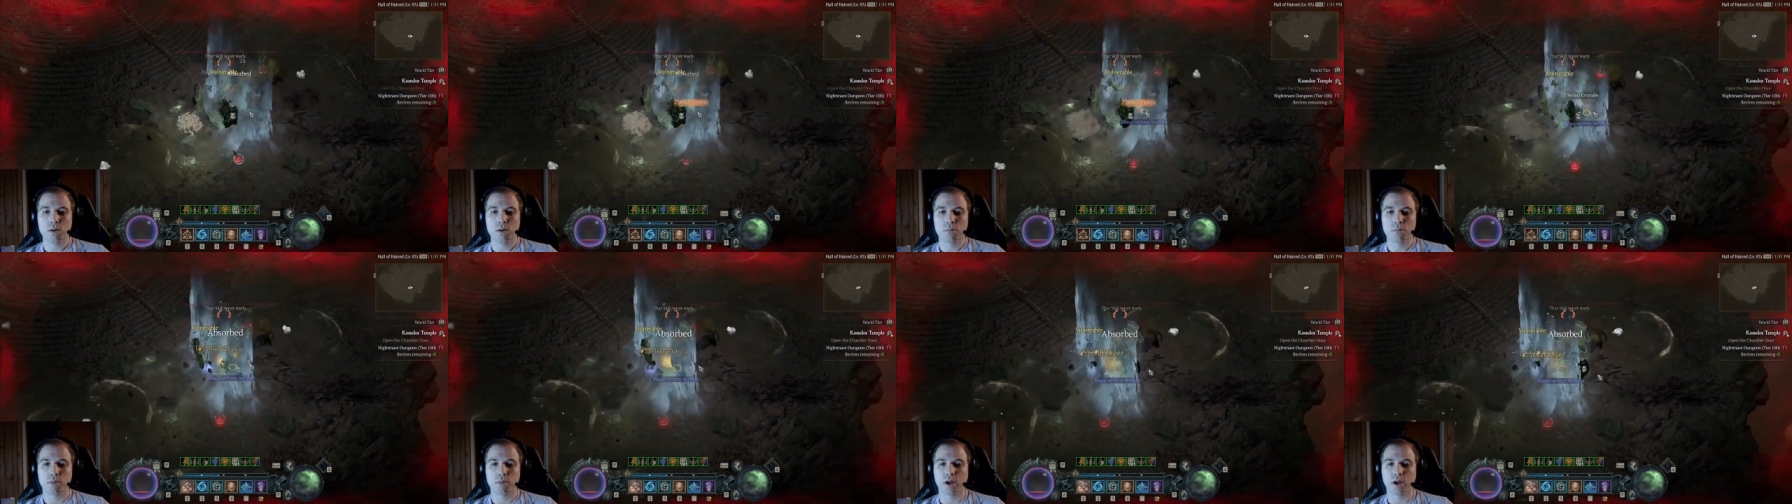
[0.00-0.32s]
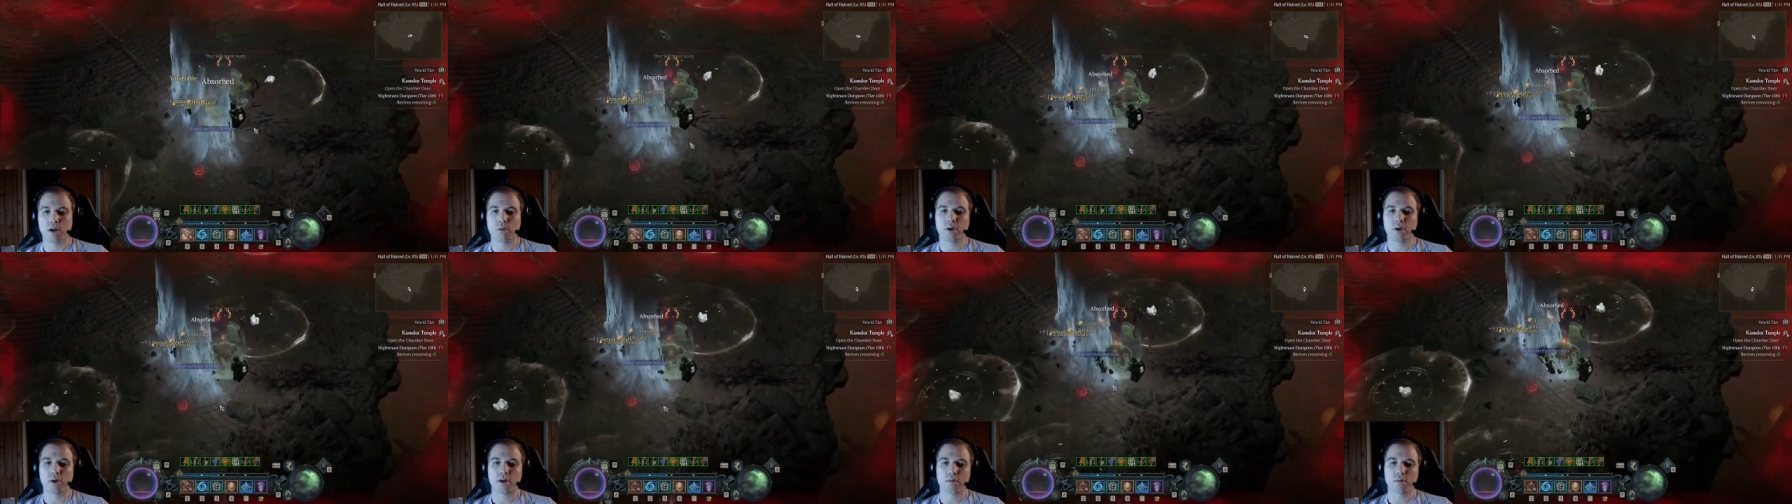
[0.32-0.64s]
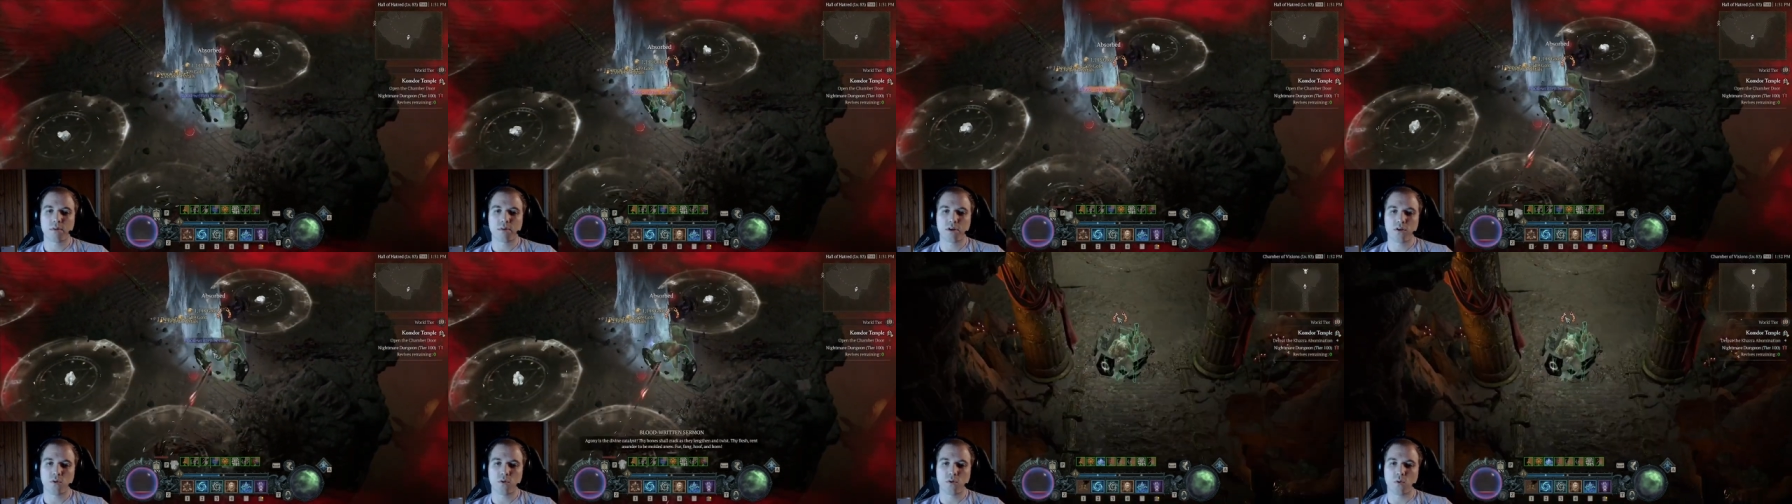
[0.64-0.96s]
but I
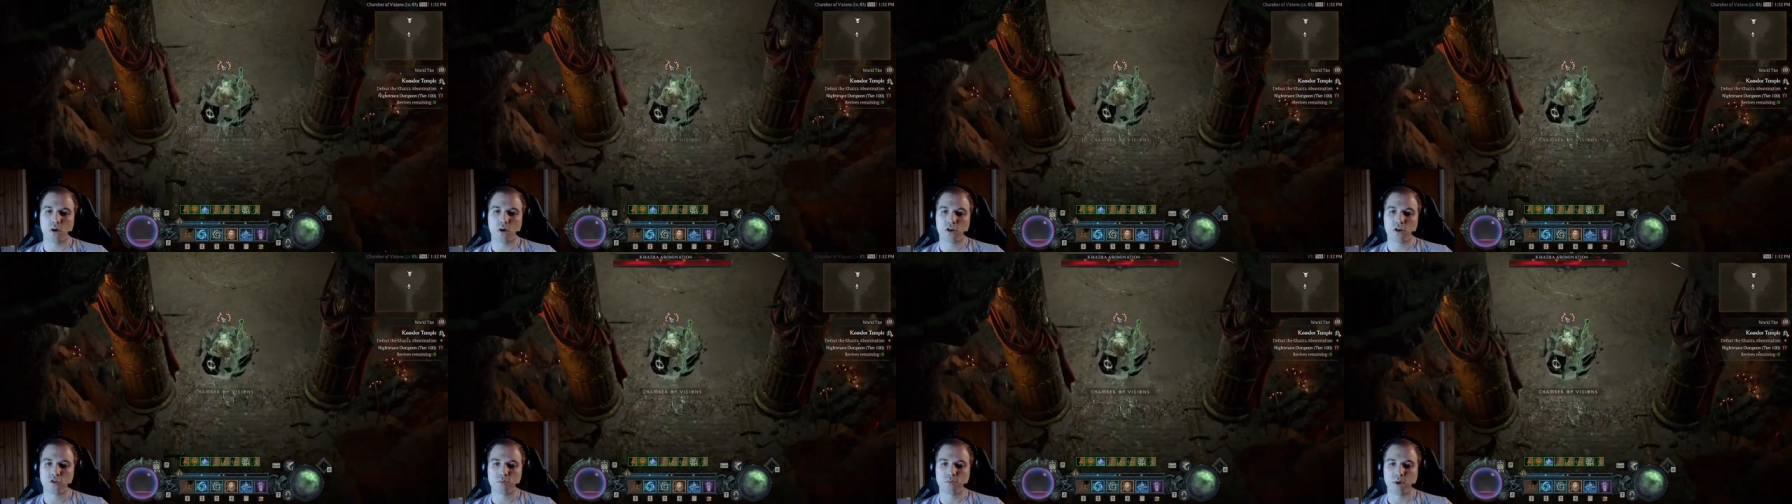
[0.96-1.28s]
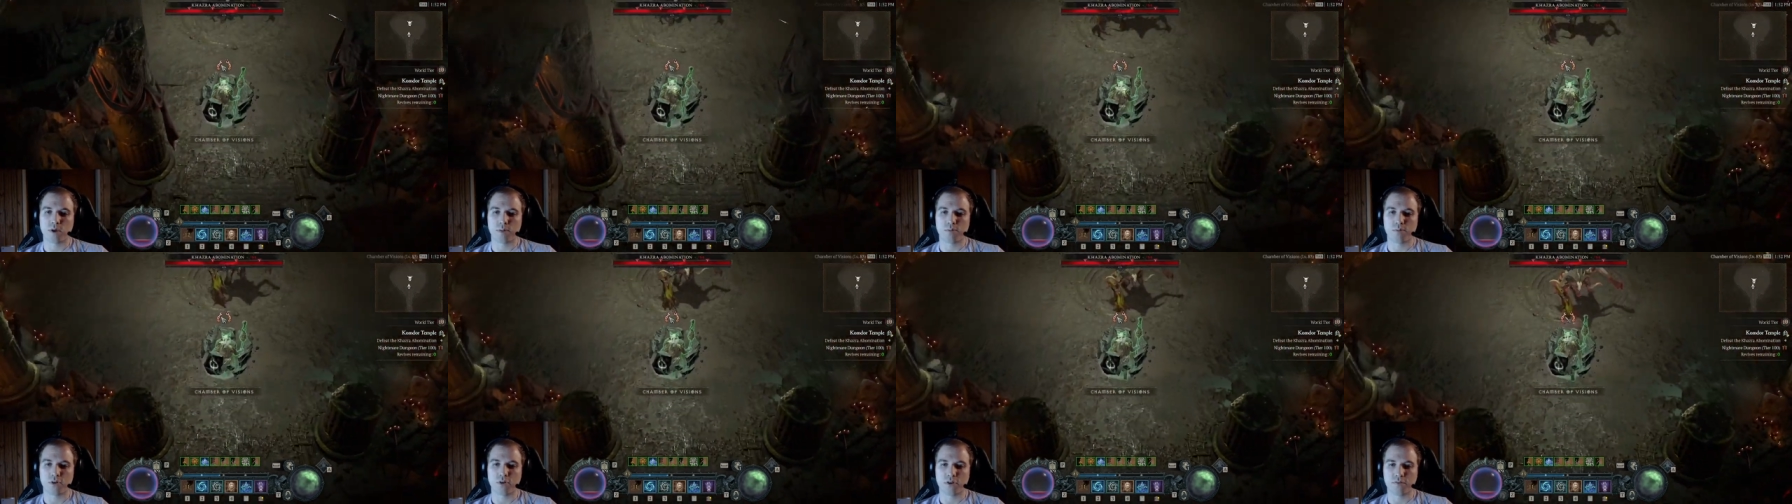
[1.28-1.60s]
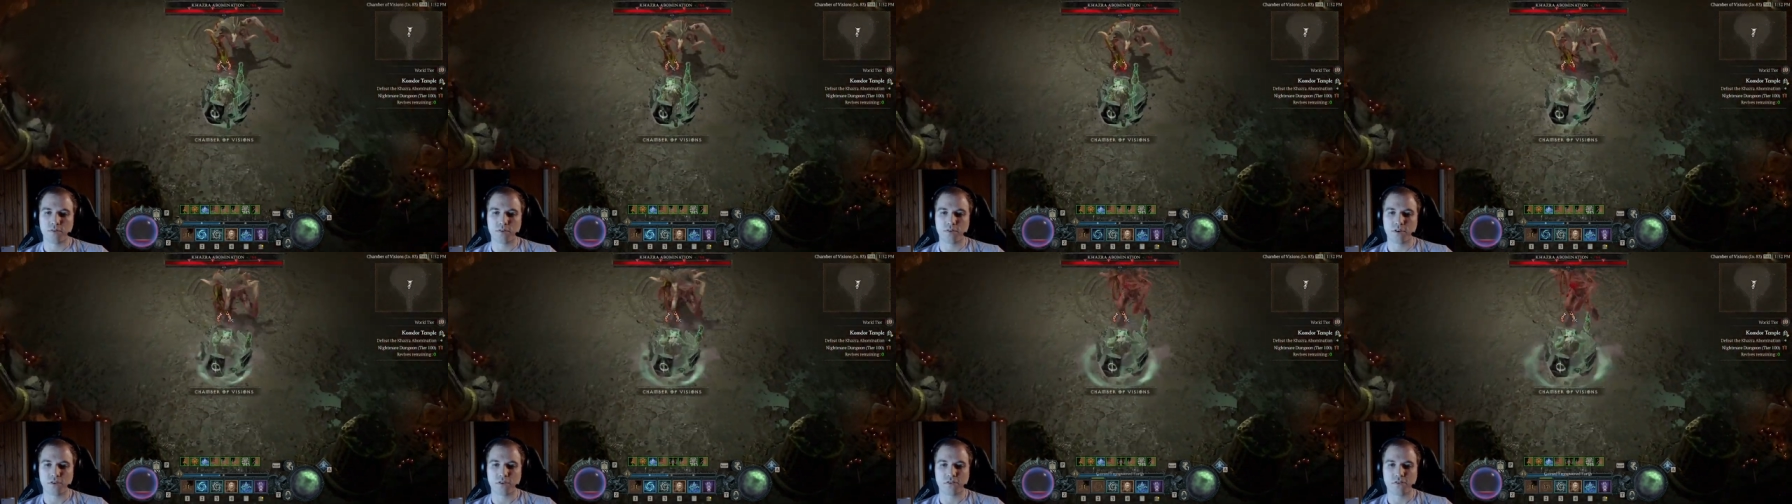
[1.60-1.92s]
recommend you watch my
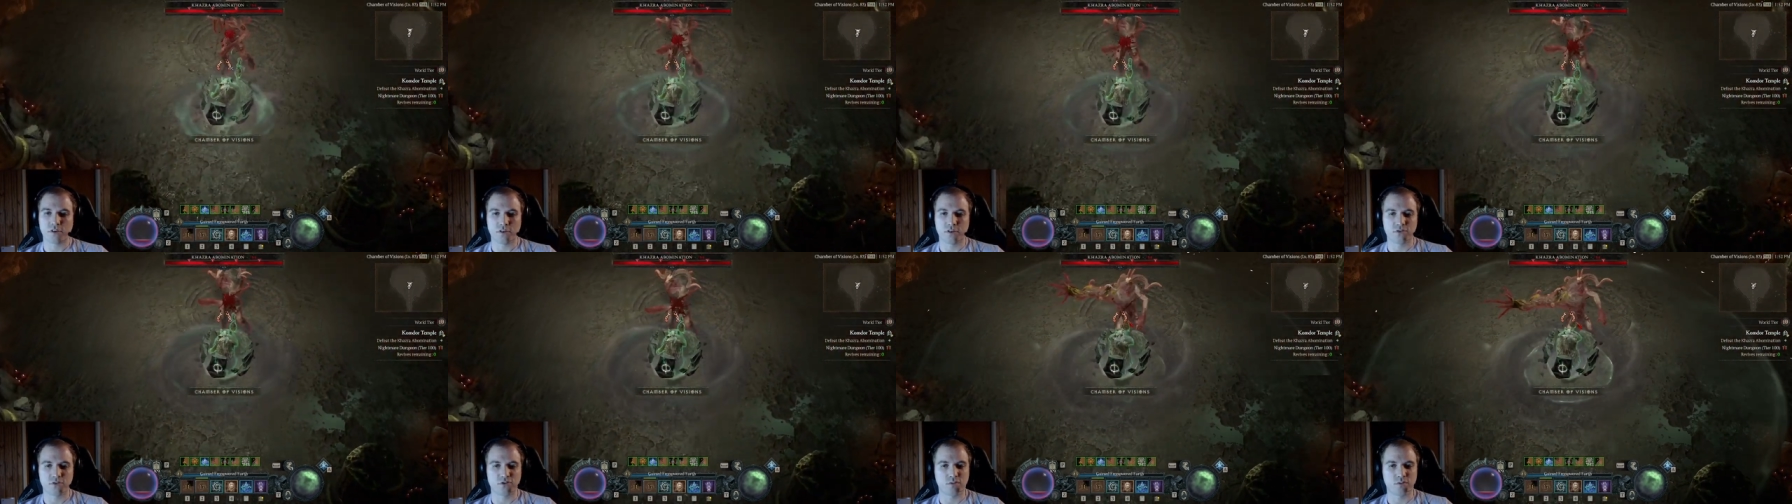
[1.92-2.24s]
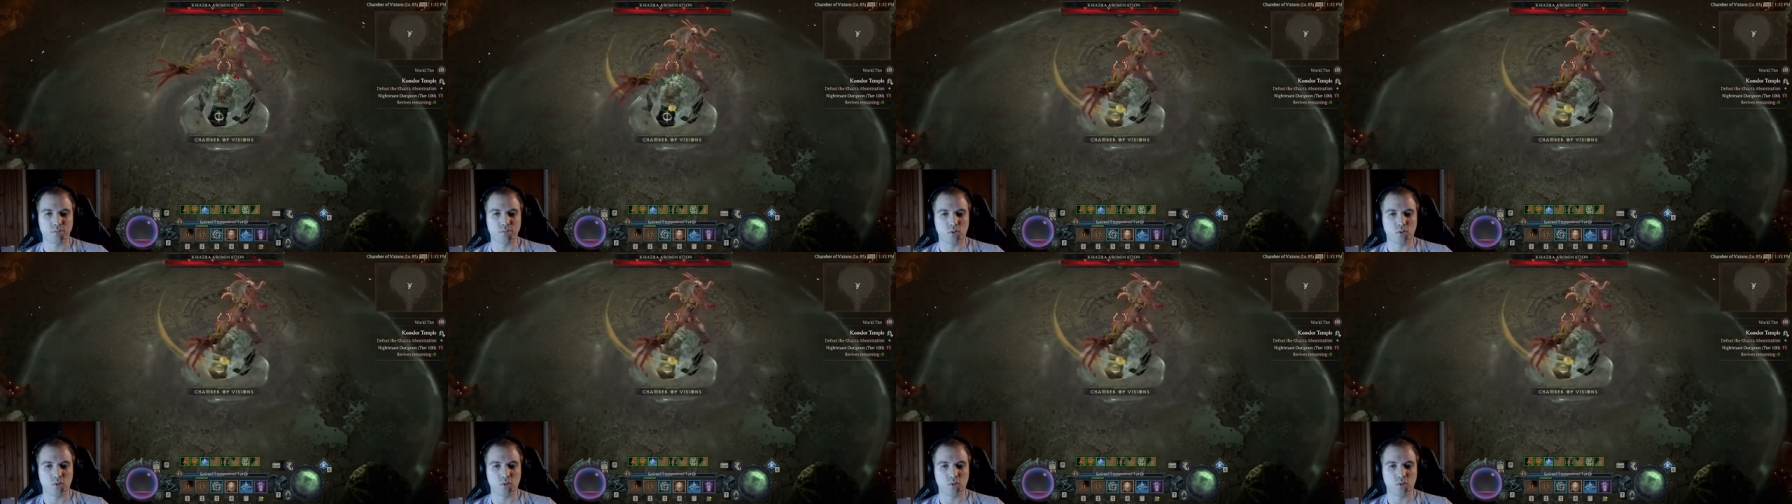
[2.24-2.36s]
previous Injured